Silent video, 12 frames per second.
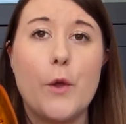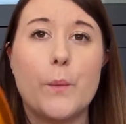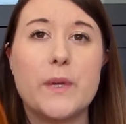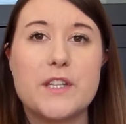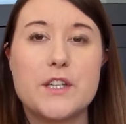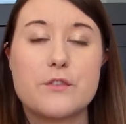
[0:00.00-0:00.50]

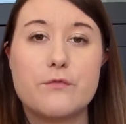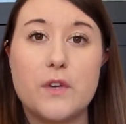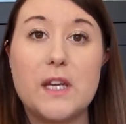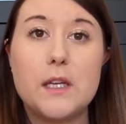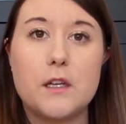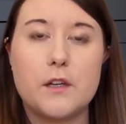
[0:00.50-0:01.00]
which is
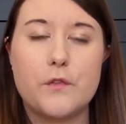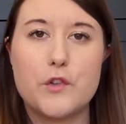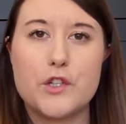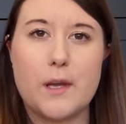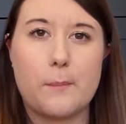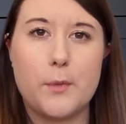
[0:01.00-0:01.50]
really good
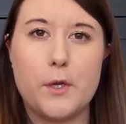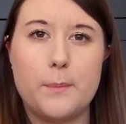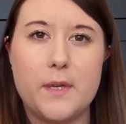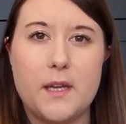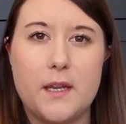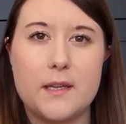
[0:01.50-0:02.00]
for shampoo
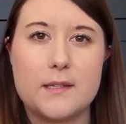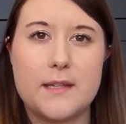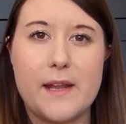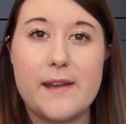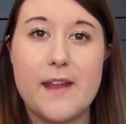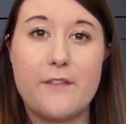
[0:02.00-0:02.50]
because
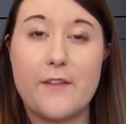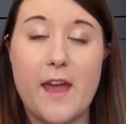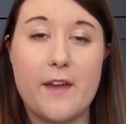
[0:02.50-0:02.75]
they never